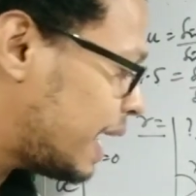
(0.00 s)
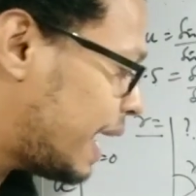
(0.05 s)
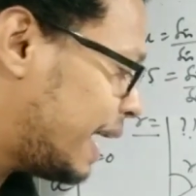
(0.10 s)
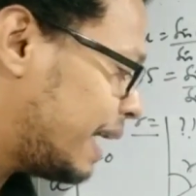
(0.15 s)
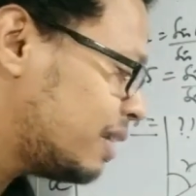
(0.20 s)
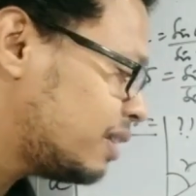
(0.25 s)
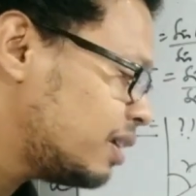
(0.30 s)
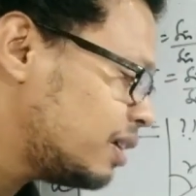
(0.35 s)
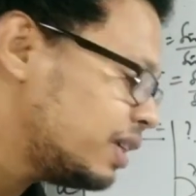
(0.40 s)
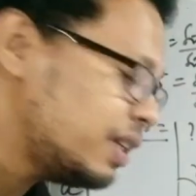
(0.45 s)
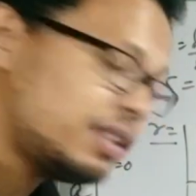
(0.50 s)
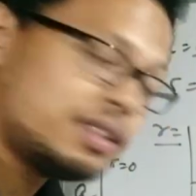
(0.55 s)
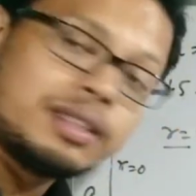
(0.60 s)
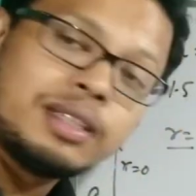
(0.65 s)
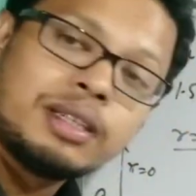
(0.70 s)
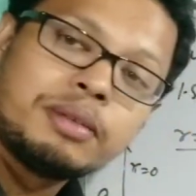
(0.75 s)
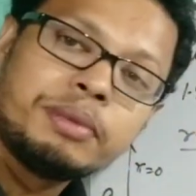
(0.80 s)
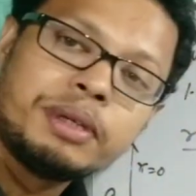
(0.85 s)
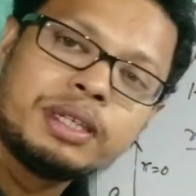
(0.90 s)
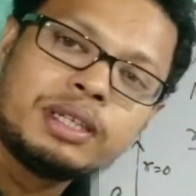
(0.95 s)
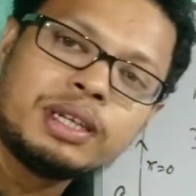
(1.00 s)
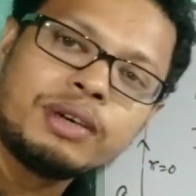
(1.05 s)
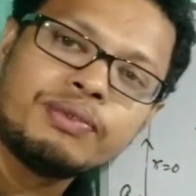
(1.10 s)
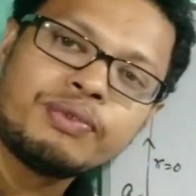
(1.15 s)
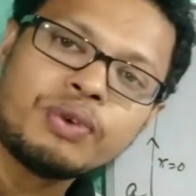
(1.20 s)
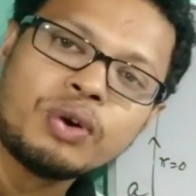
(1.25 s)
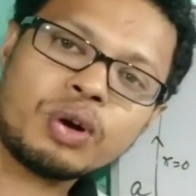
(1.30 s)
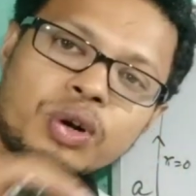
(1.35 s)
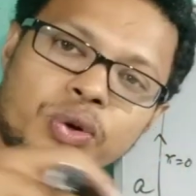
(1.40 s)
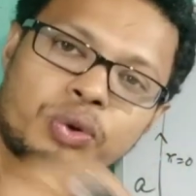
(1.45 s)
at the denser medium
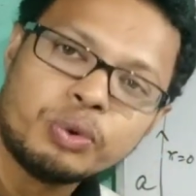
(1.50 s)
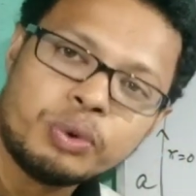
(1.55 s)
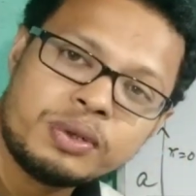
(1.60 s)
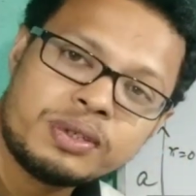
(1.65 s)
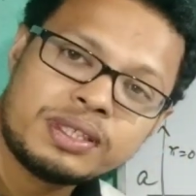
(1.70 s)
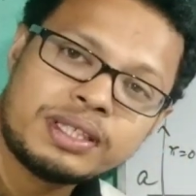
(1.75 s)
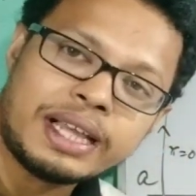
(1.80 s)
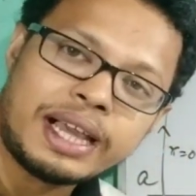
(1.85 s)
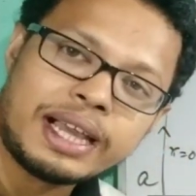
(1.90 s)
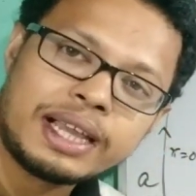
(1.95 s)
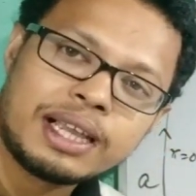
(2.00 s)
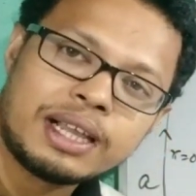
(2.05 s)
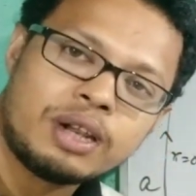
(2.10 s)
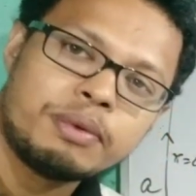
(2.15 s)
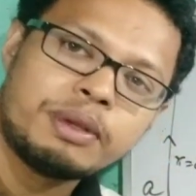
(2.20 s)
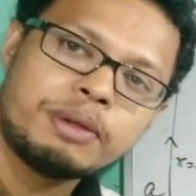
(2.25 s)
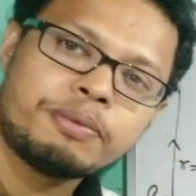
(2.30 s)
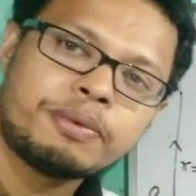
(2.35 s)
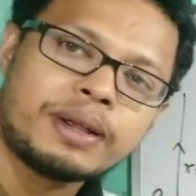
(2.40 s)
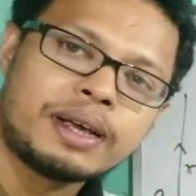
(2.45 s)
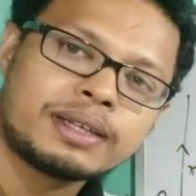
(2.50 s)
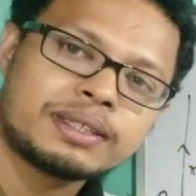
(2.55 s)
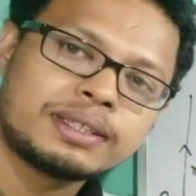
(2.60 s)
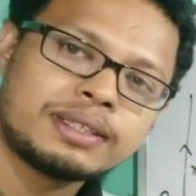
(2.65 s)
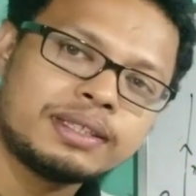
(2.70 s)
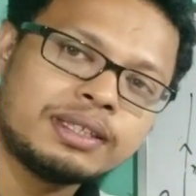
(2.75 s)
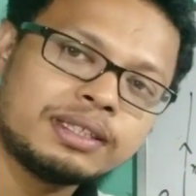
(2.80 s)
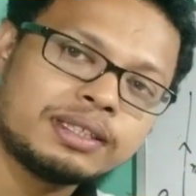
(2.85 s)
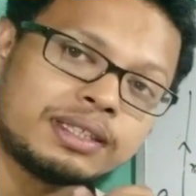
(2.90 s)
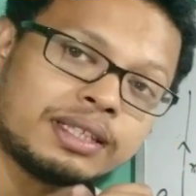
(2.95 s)
for which the angle of
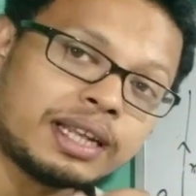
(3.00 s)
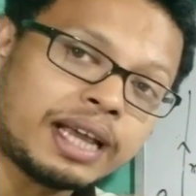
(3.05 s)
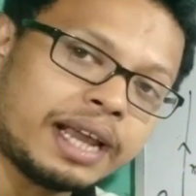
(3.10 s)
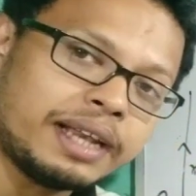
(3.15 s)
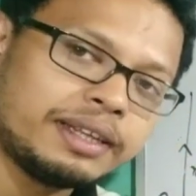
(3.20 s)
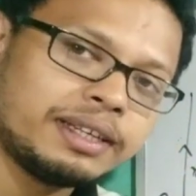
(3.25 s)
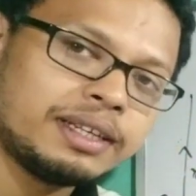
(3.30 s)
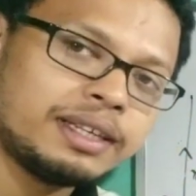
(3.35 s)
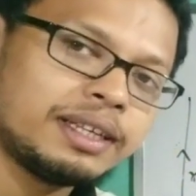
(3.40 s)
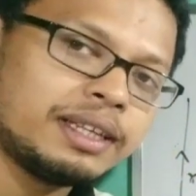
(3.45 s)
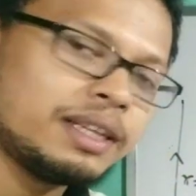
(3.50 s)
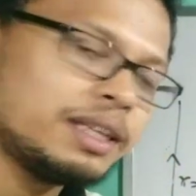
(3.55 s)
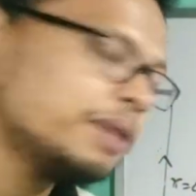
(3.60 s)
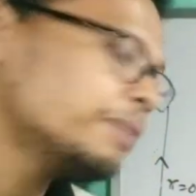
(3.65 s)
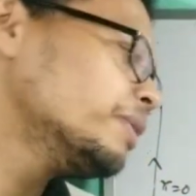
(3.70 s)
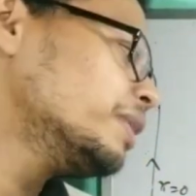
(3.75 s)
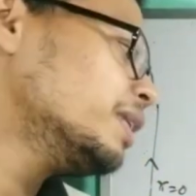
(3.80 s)
refraction is 90 degree,